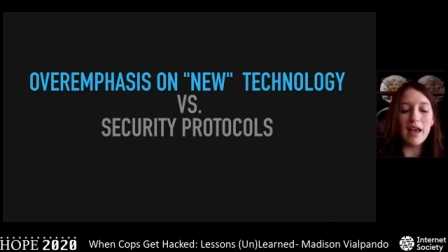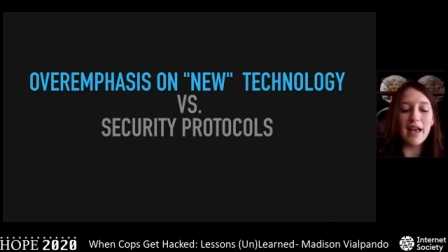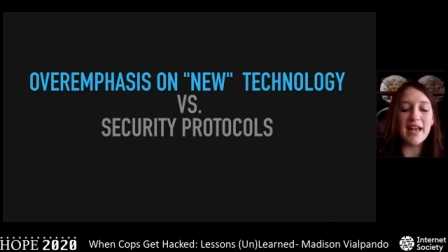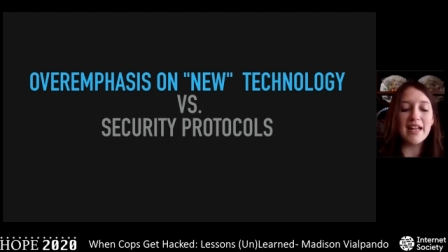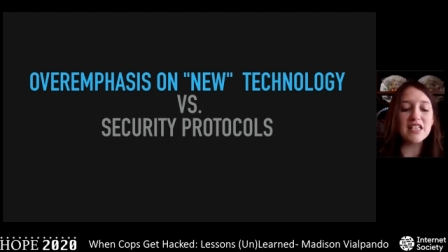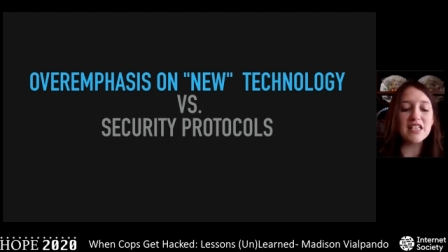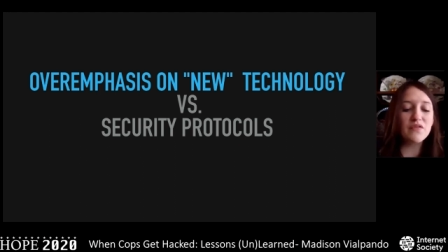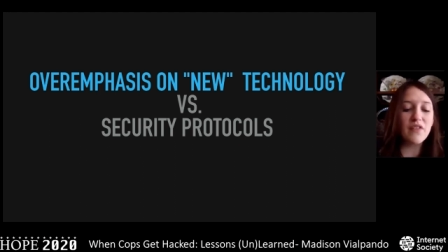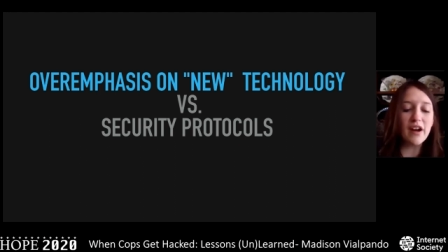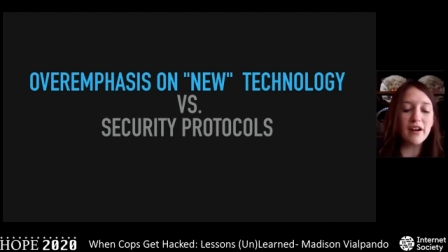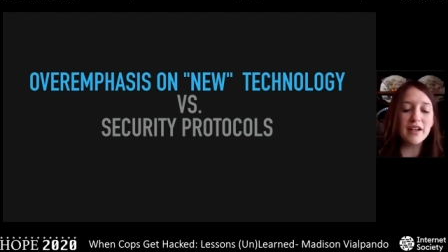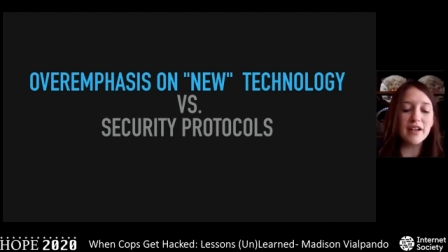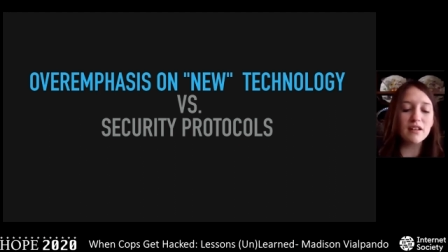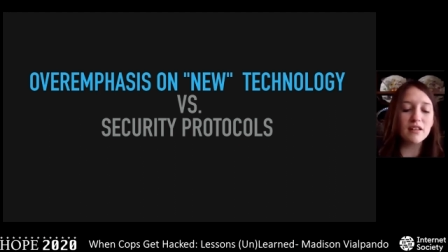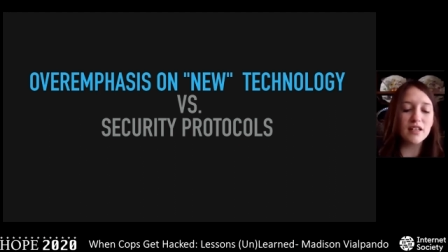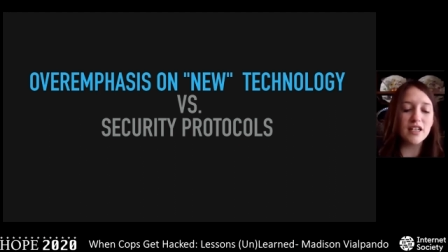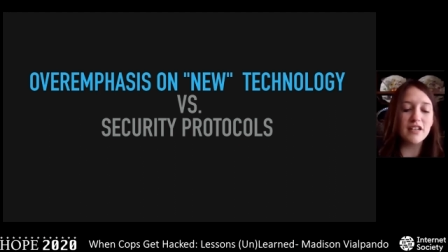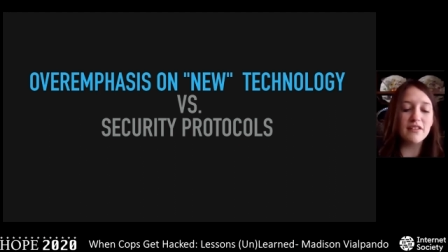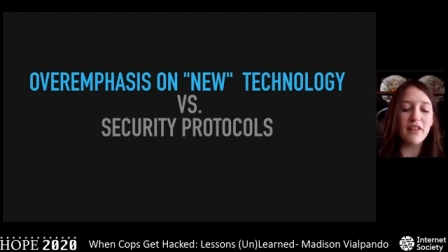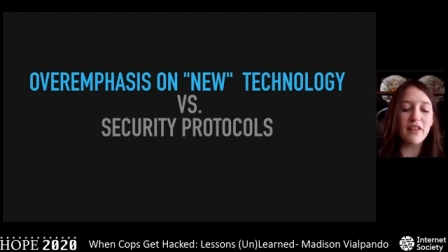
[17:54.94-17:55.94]
It's very
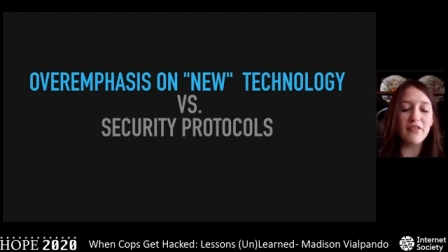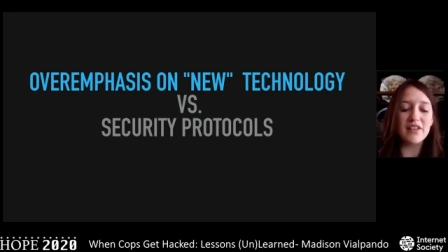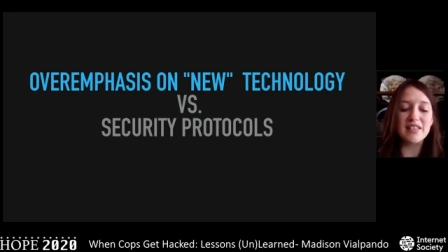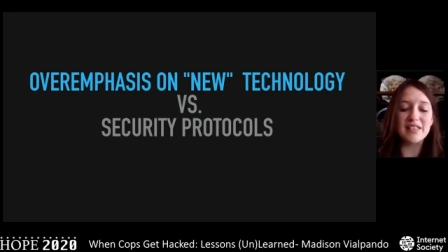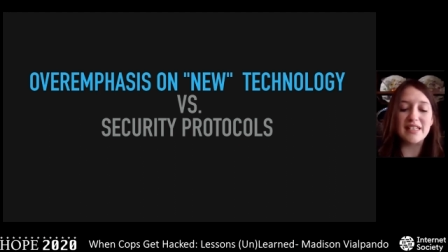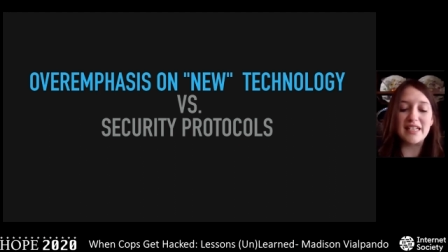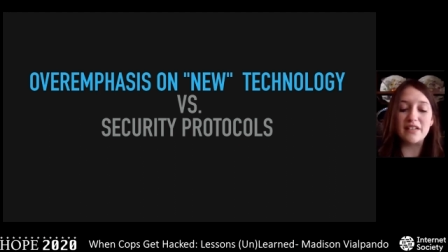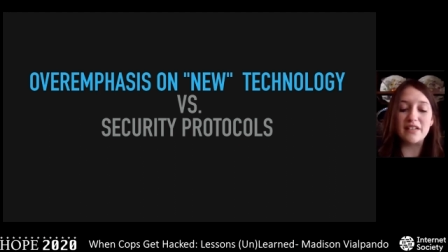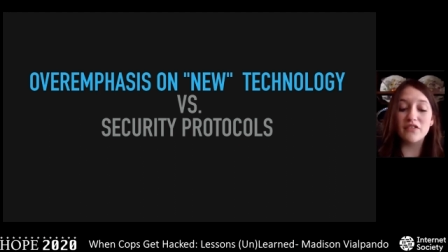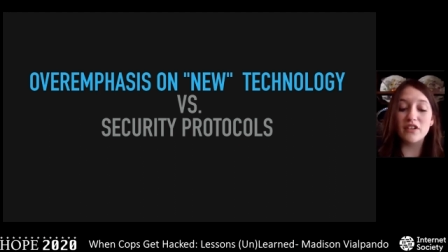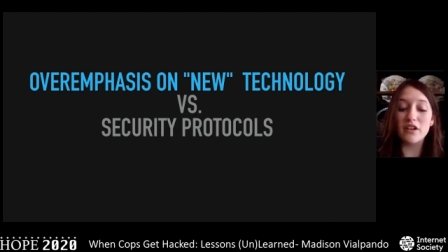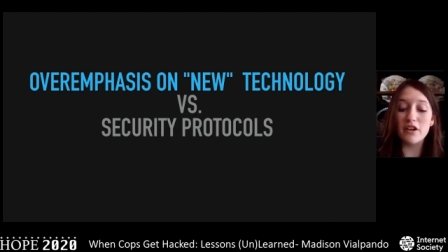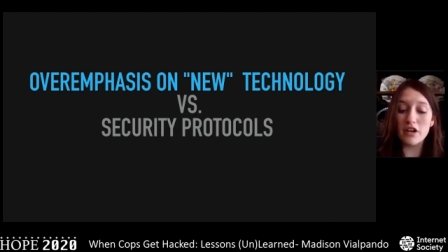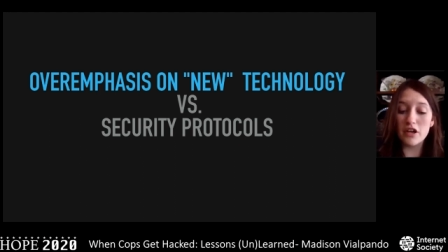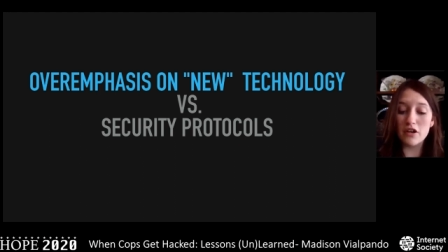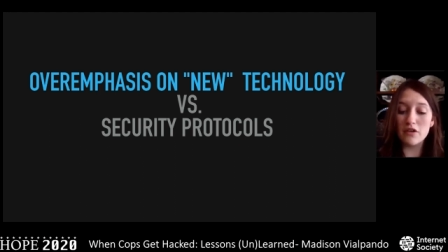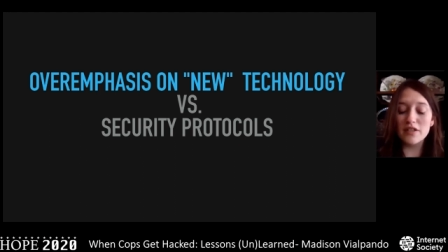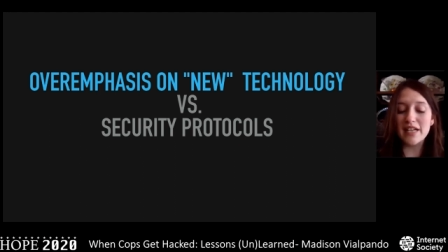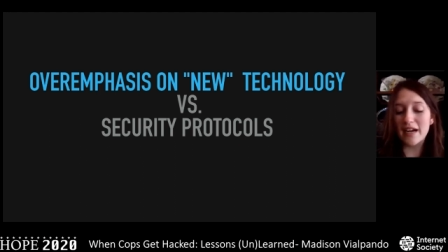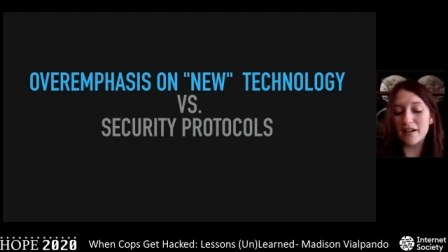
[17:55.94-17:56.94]
clear that this need for
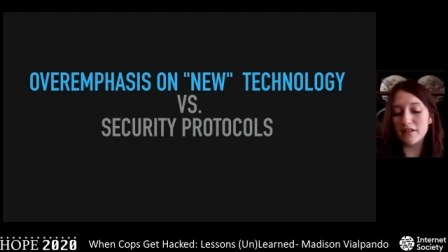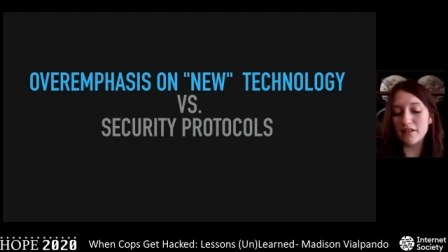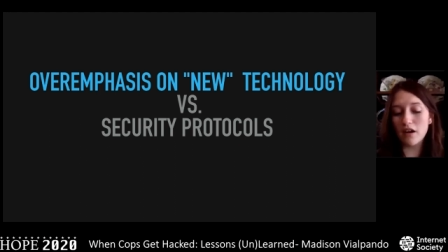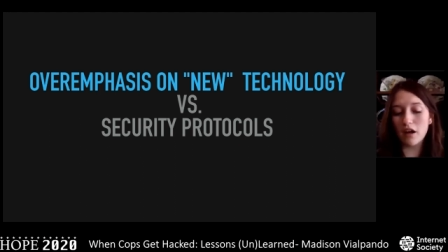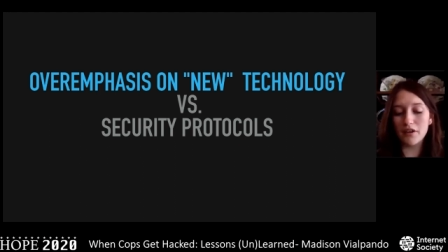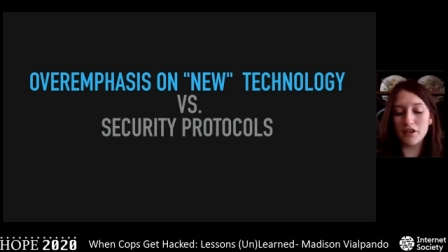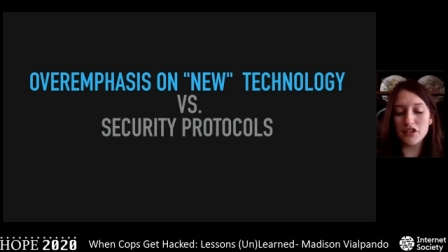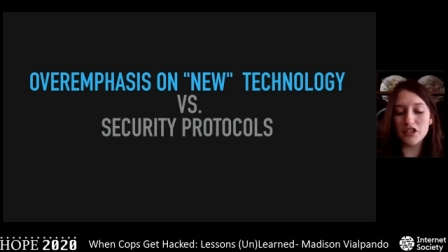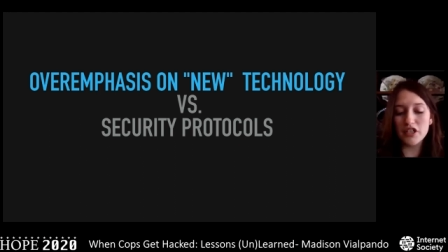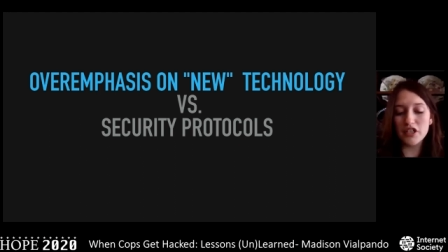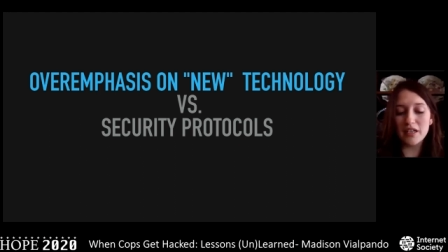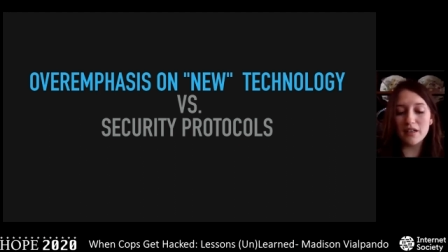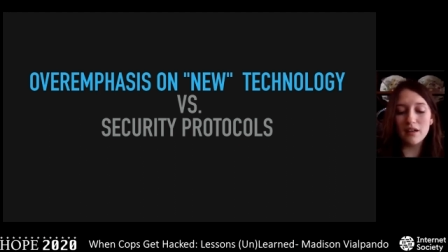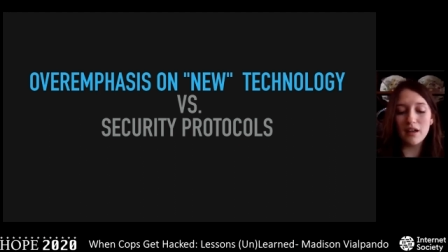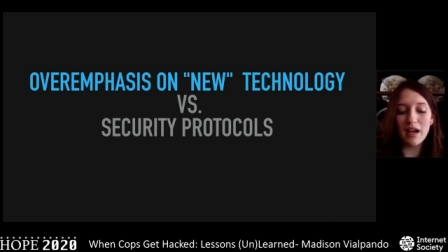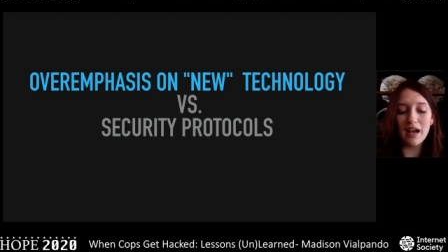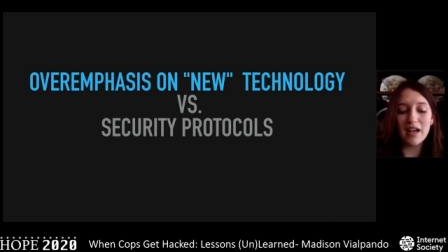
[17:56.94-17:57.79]
new technology